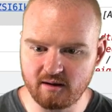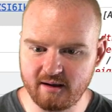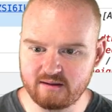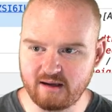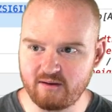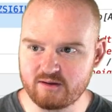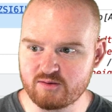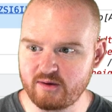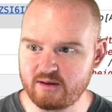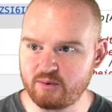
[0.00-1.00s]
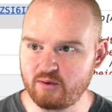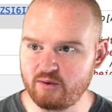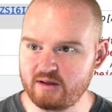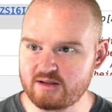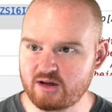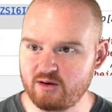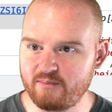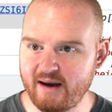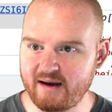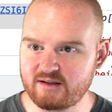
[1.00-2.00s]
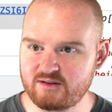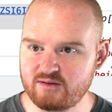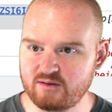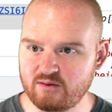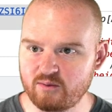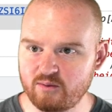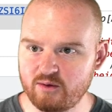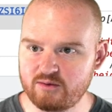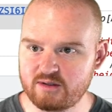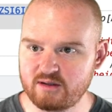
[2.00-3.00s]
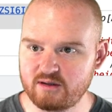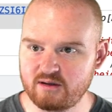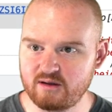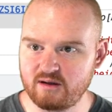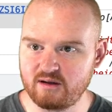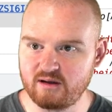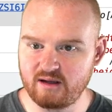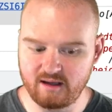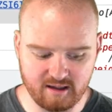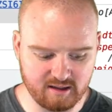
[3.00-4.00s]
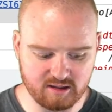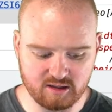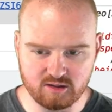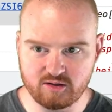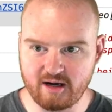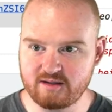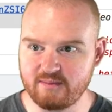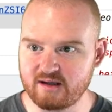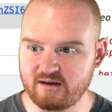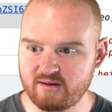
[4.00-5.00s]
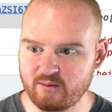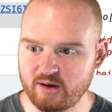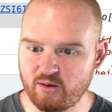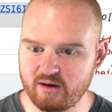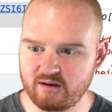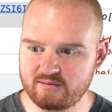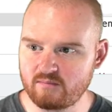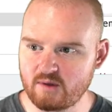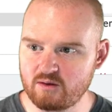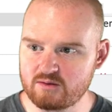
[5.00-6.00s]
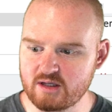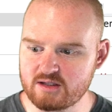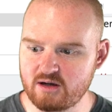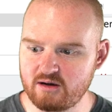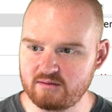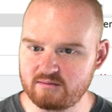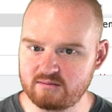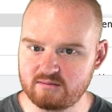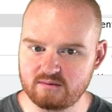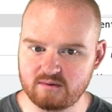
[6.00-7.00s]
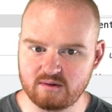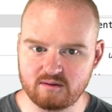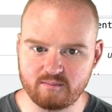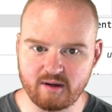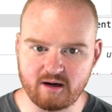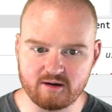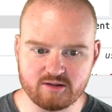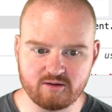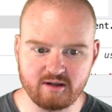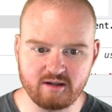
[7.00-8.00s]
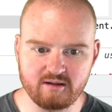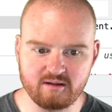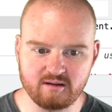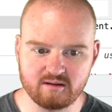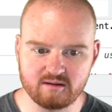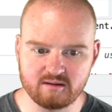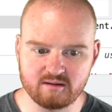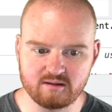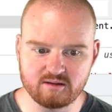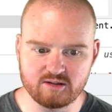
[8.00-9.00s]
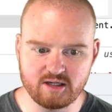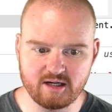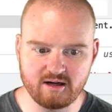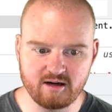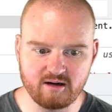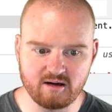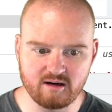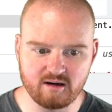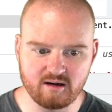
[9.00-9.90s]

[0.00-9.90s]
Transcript: right, now it's redeployed. Let's go back to the root and try to make another recording. Say start, pick our screen, share.